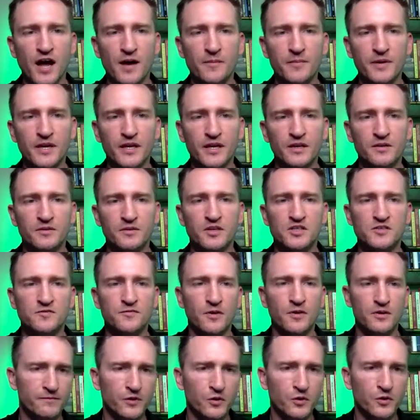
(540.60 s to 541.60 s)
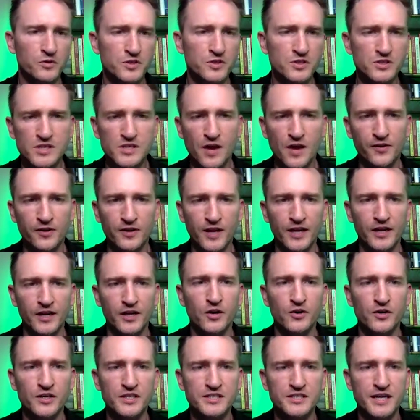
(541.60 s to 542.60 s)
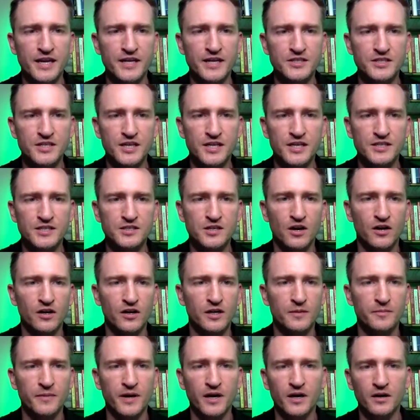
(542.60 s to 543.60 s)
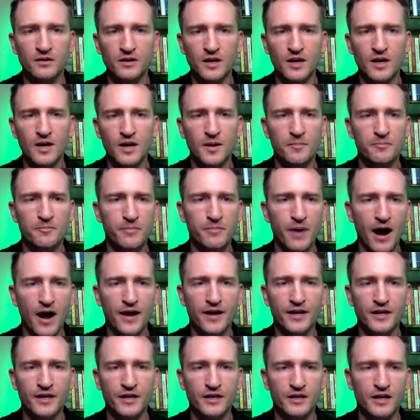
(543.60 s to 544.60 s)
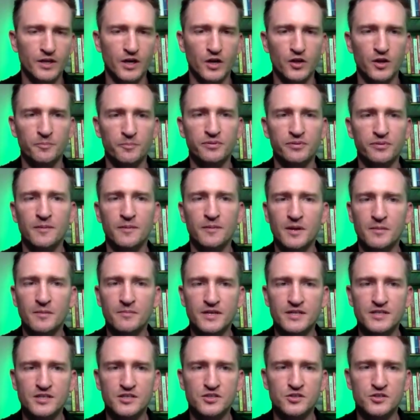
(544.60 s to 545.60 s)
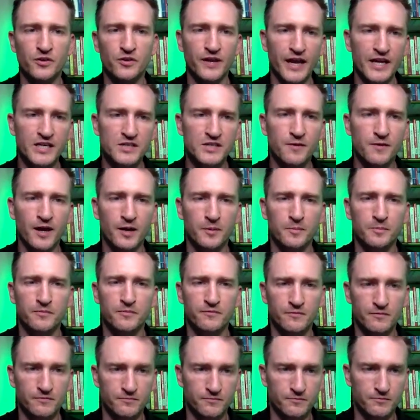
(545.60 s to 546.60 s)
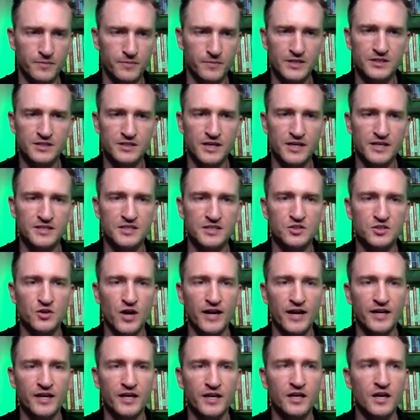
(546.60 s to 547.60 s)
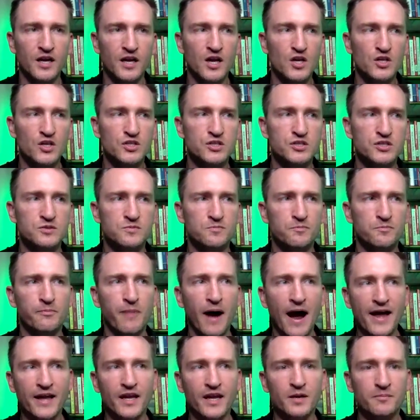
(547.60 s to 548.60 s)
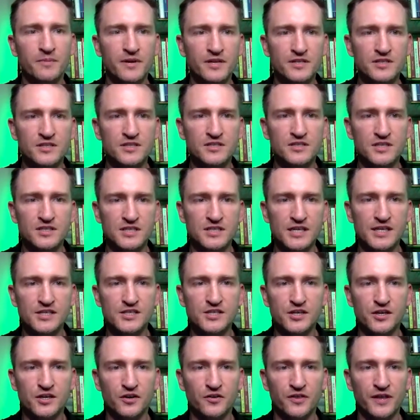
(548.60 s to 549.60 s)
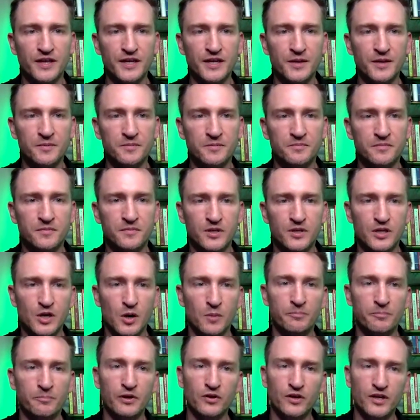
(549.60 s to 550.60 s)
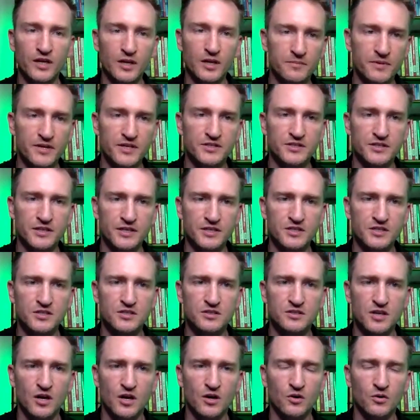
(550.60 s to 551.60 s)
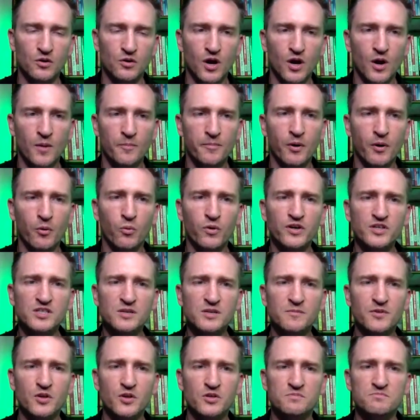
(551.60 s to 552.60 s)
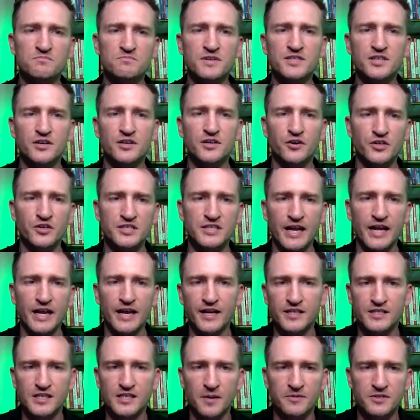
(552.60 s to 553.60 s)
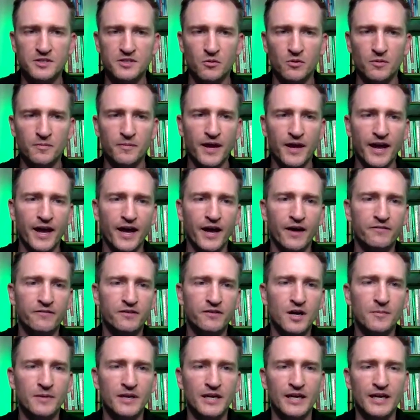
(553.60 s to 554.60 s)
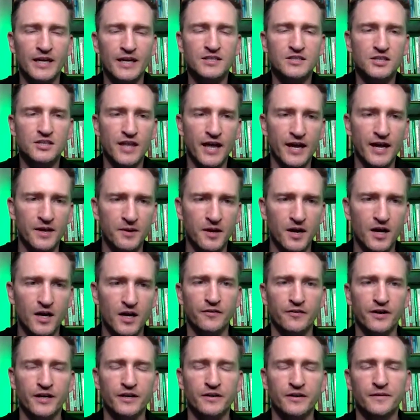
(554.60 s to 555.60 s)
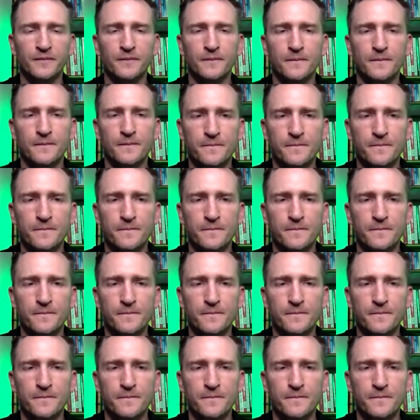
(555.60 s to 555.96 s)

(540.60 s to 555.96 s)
tsunami. There's influencers out there like Cody Sanchez talking about buying, the plumbing business or the HVAC business and trying to buying a business is easier than, building a business. So, but what are some of those misunderstandings that someone may have coming into that area?